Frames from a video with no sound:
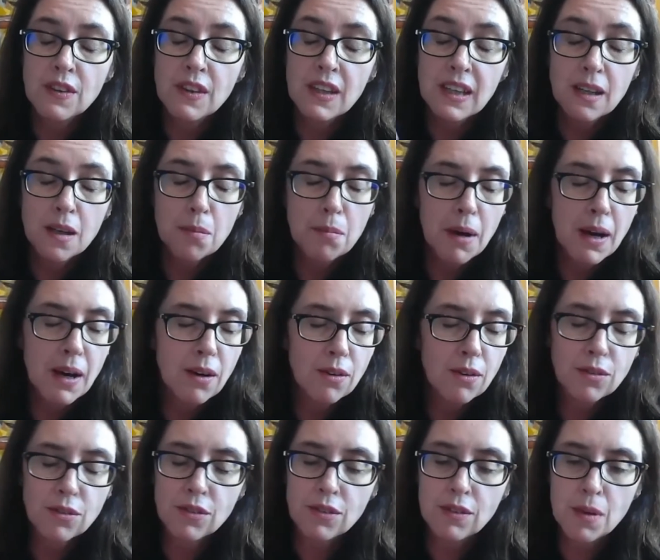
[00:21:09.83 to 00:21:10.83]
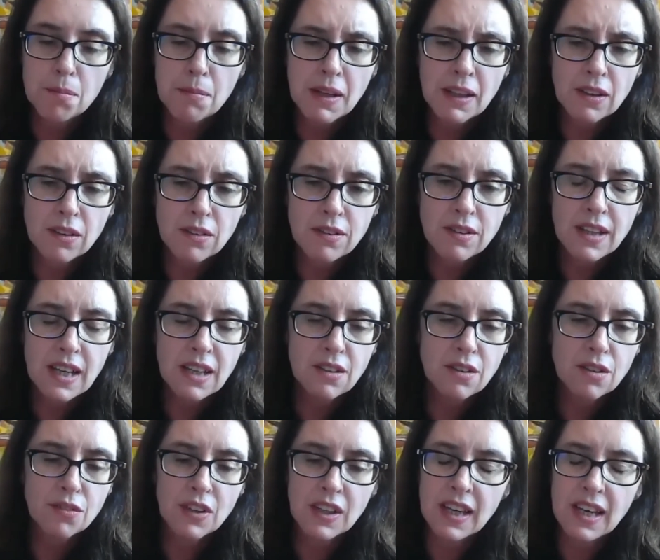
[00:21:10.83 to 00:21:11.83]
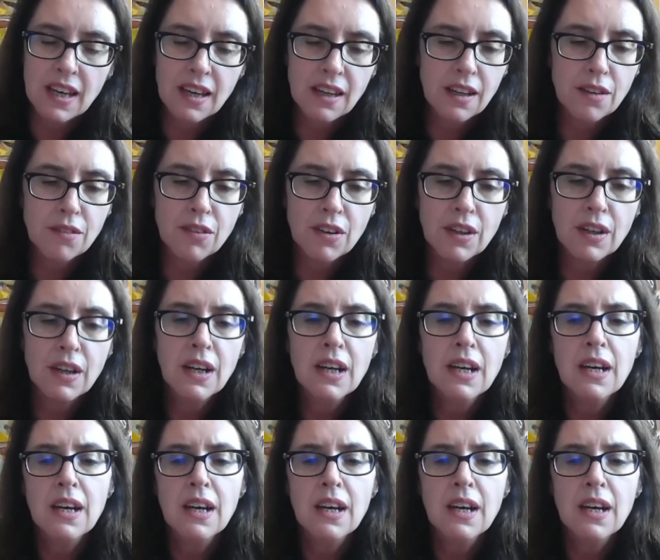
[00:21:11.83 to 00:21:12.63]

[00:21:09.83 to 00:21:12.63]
think about the mental states of the caregiver